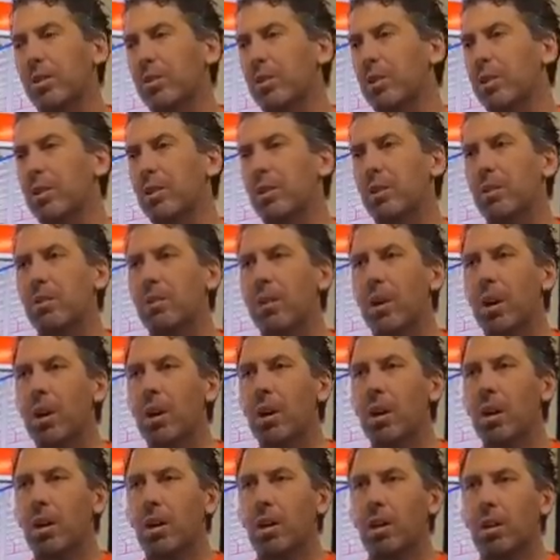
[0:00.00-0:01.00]
So do you do
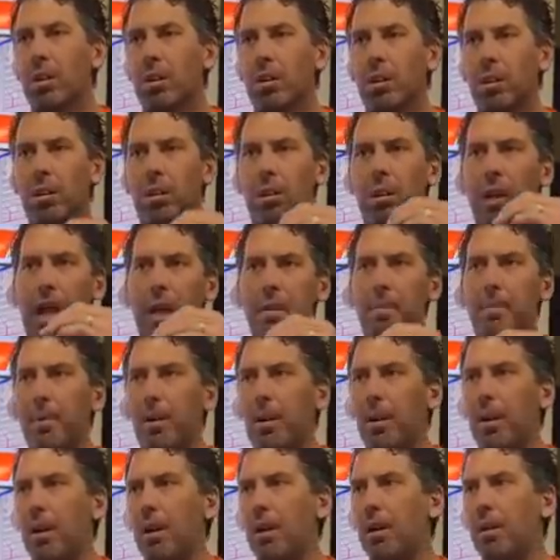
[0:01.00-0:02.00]
light
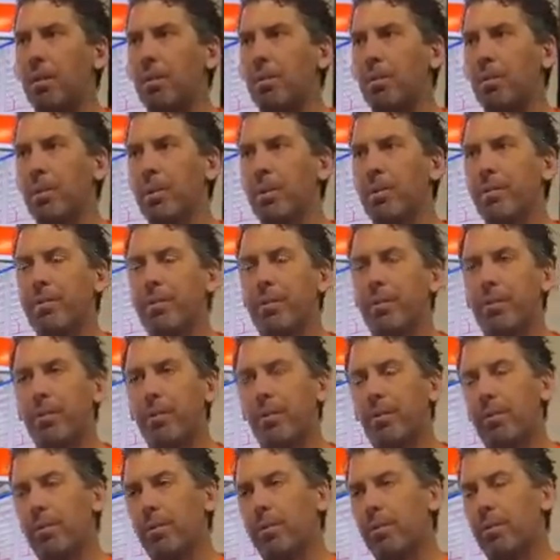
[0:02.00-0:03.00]
bar, roof
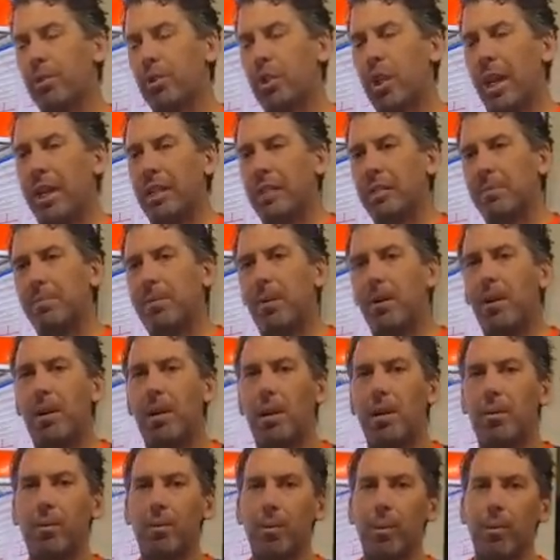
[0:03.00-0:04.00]
chase
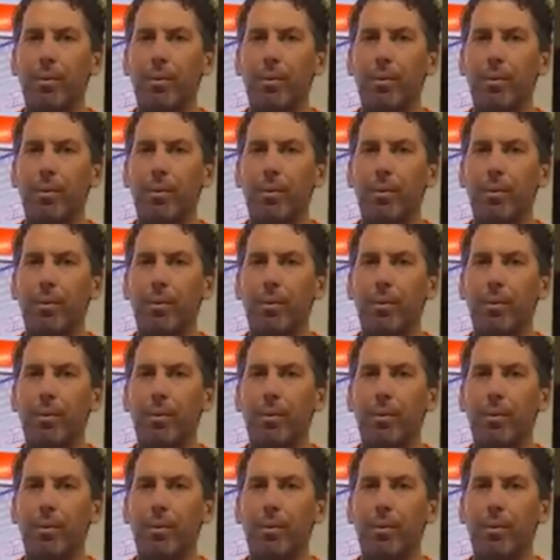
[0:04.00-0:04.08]
bar,